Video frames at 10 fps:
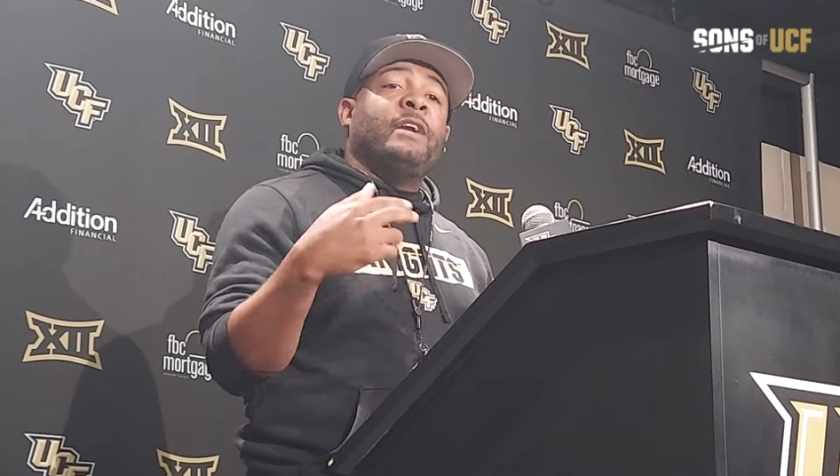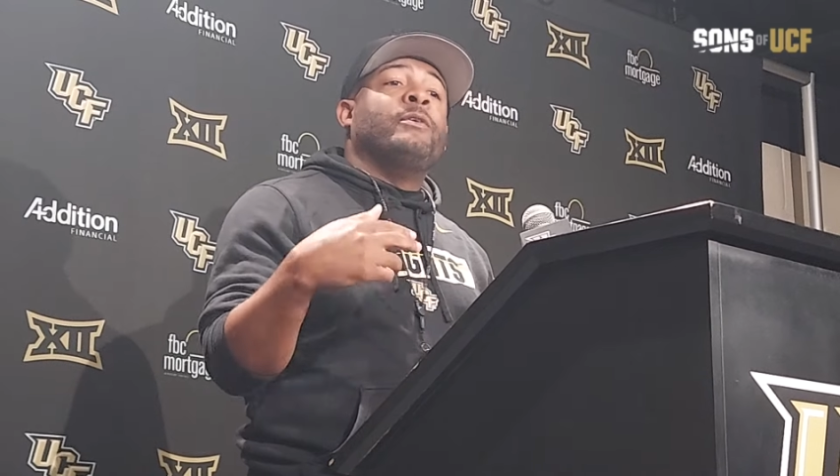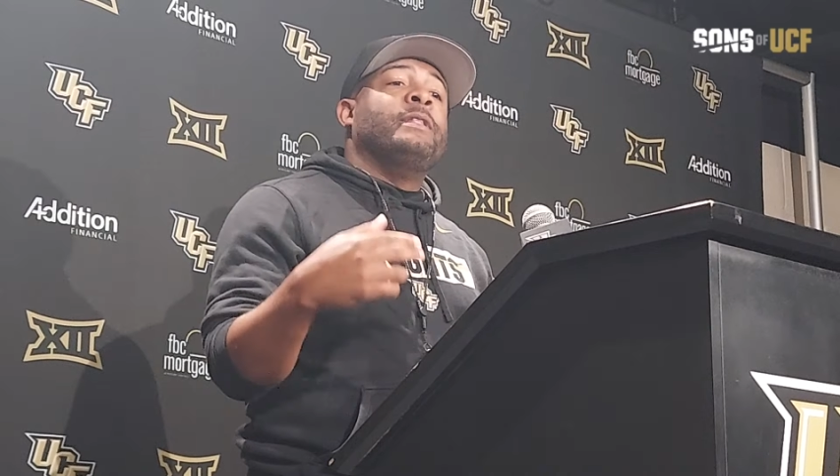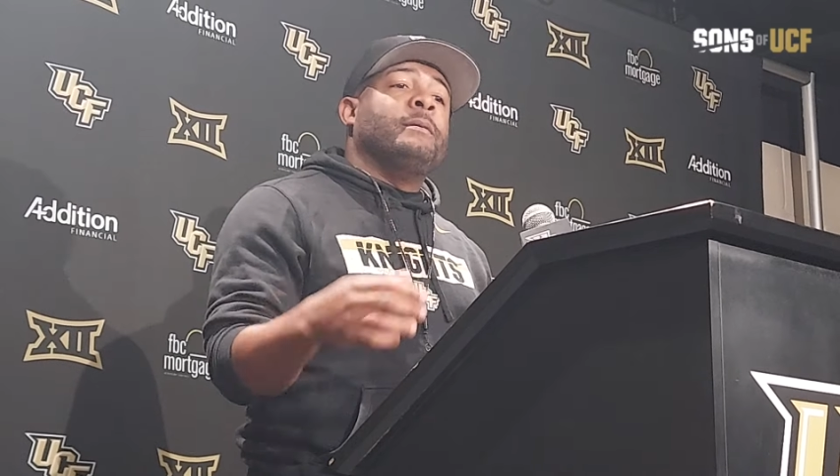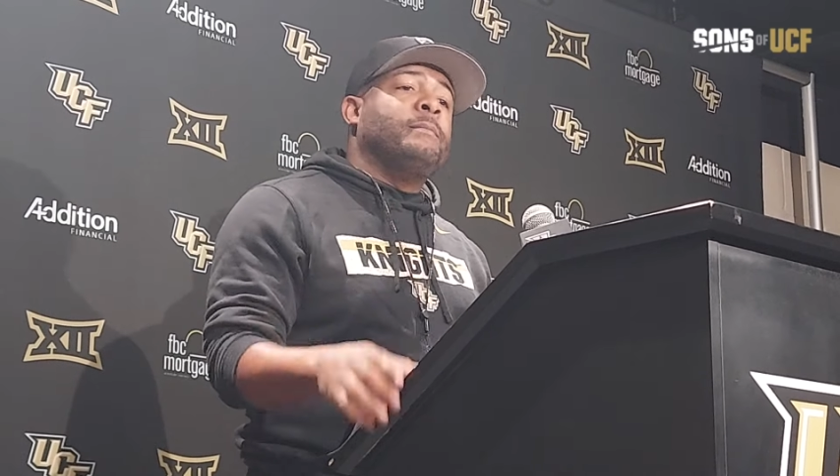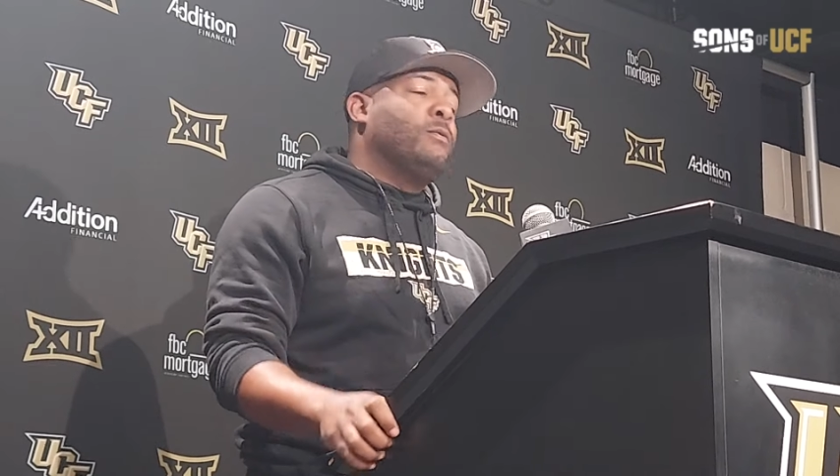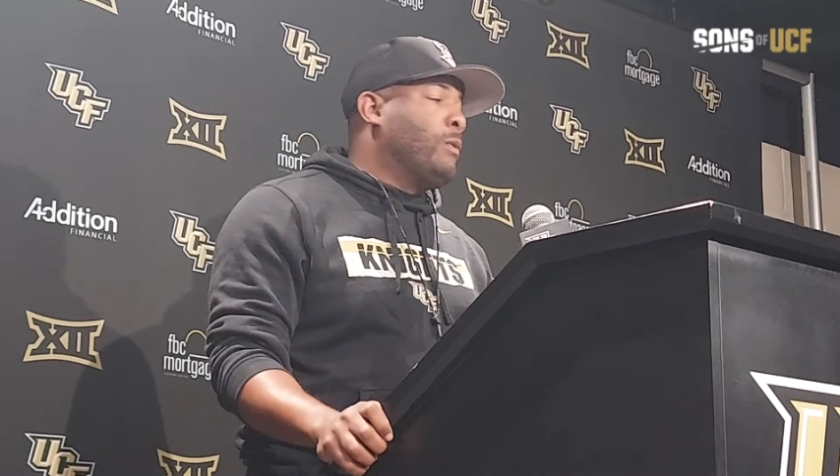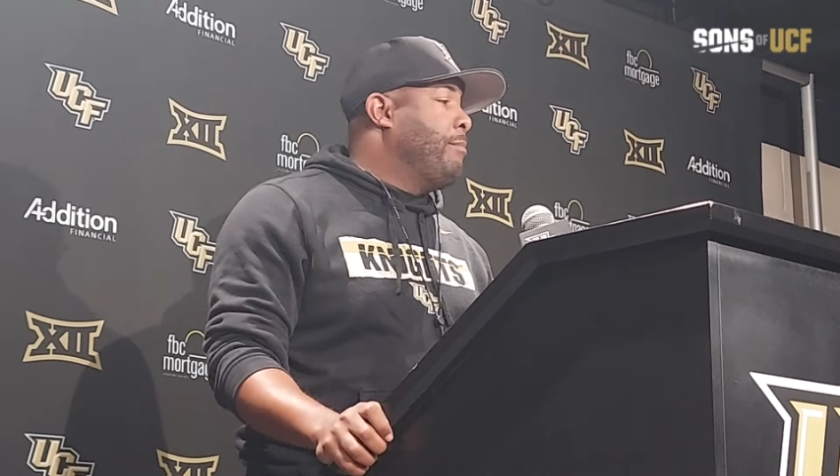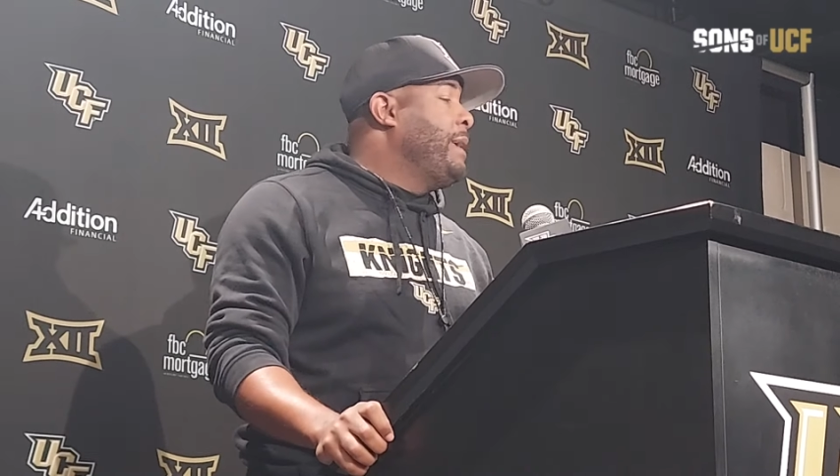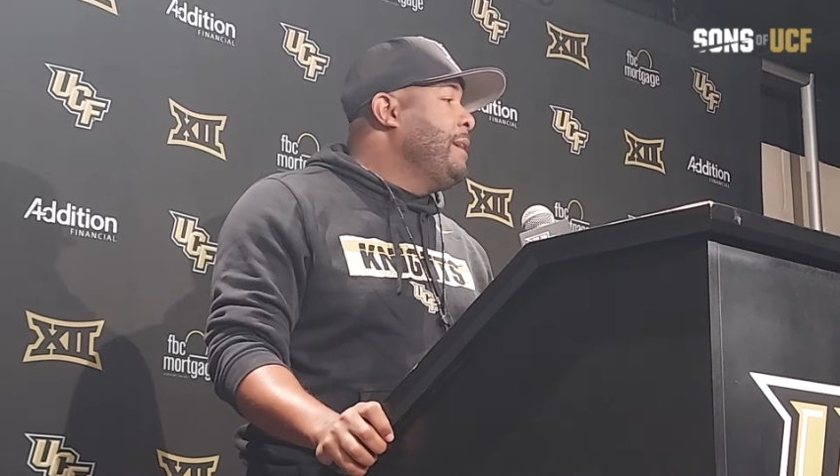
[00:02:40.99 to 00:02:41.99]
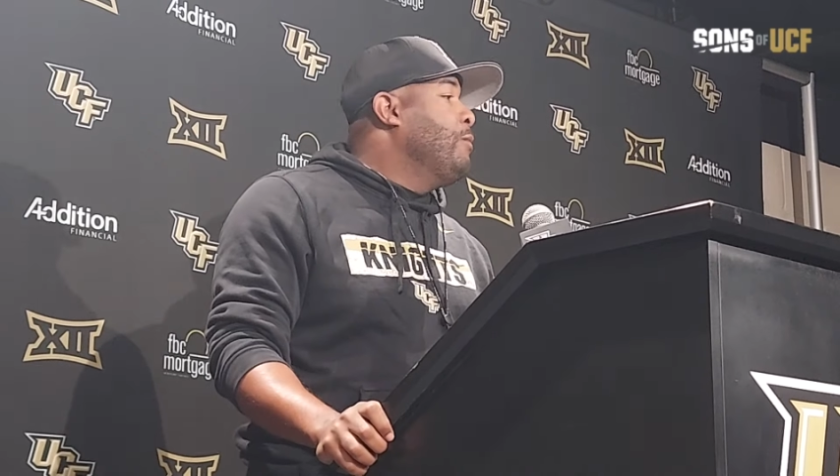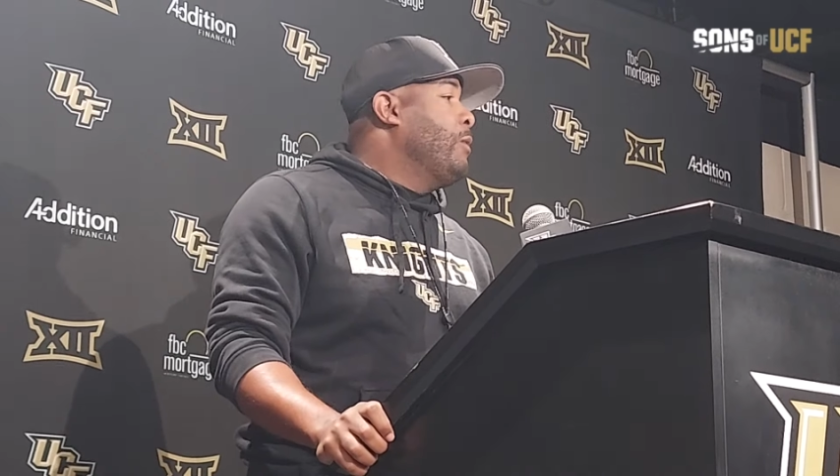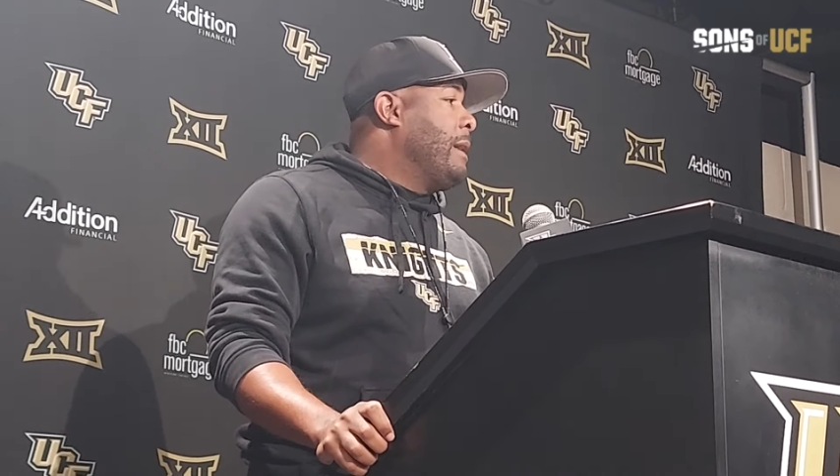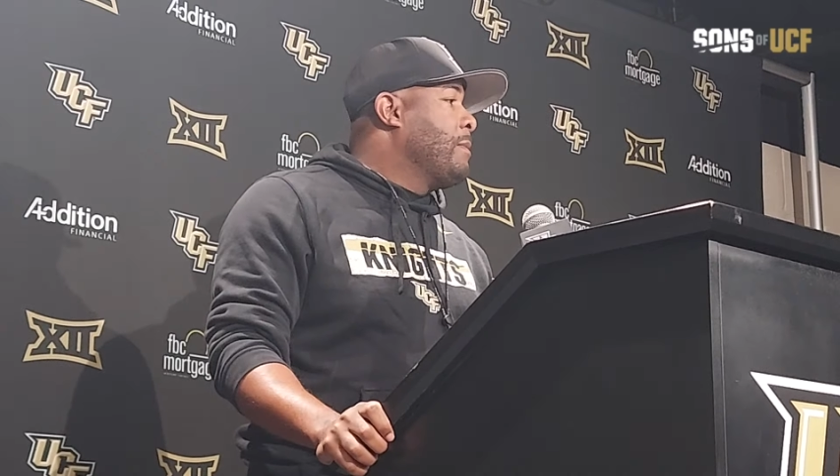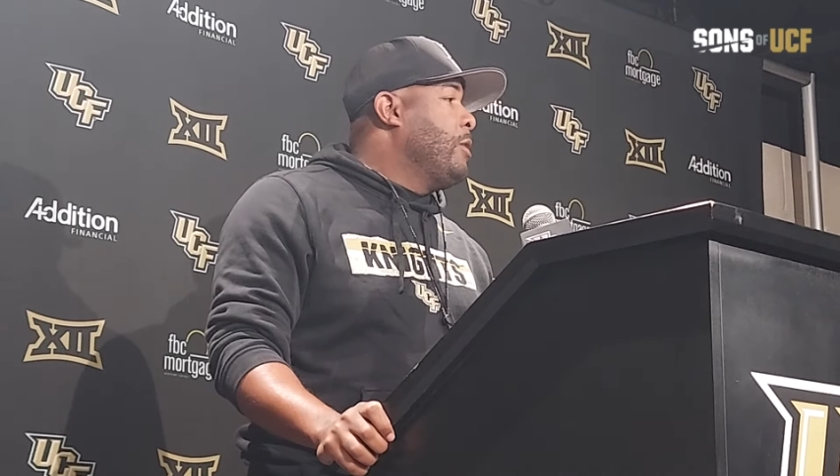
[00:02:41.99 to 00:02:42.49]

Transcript: hearing them repeat what I'm